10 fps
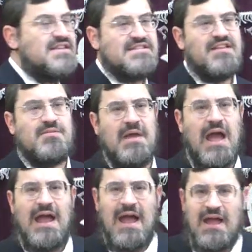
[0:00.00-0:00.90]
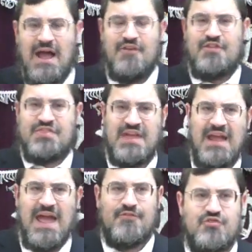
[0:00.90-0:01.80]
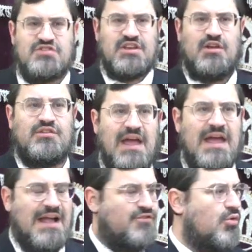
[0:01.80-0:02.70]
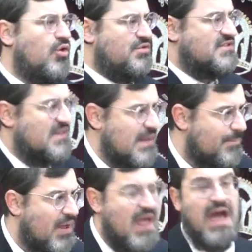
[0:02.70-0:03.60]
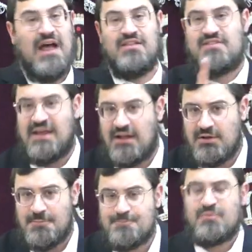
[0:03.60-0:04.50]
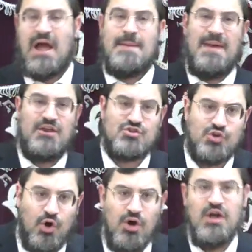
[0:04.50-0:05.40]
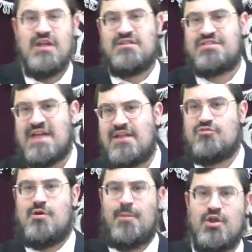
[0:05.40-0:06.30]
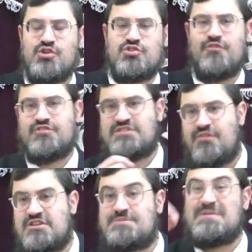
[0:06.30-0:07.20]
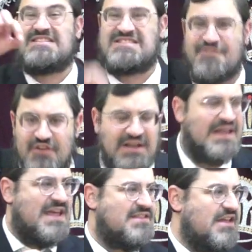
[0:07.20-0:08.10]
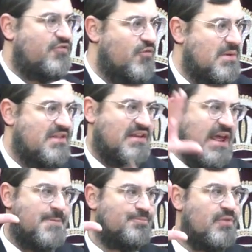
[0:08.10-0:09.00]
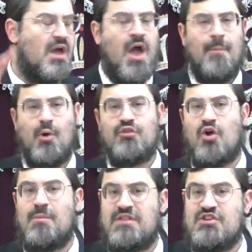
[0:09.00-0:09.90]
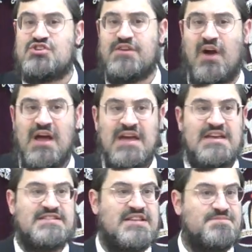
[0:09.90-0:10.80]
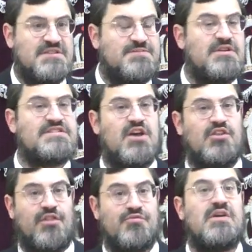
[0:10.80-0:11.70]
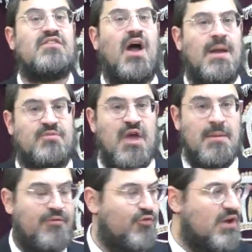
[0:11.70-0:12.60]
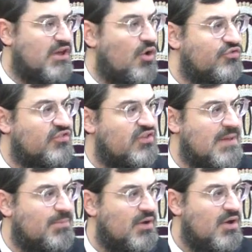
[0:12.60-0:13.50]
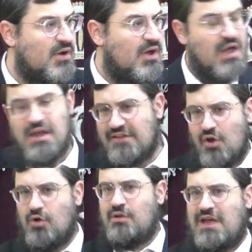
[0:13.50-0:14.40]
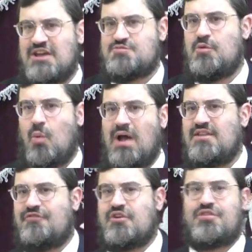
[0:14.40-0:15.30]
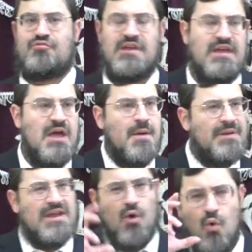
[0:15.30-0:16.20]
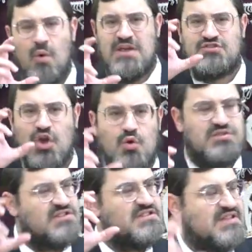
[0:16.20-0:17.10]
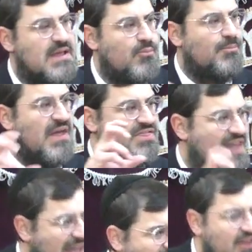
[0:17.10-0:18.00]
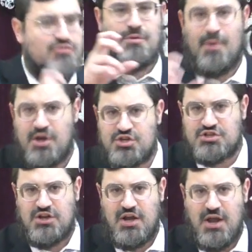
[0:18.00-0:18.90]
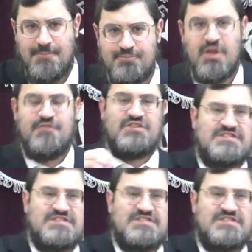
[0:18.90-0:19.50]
he said to me, I have a thing every single day, I don't go to sleep until I make sure to thank the Rabbeinu Shalom for something specifically he did for me today. A boy told me in the yeshiva, he says Mizmor Asayda 3 times before he goes to sleep. He has a whole cheshbon, why dafka 3, but he always goes to sleep by thanking the Rabbeinu Shalom for